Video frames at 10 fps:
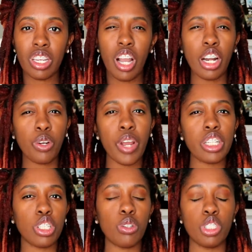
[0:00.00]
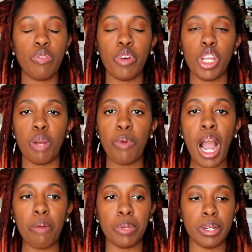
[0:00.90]
kind of create a solution for your
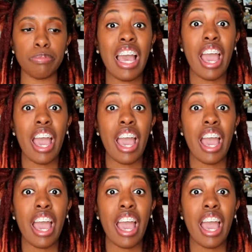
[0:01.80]
problem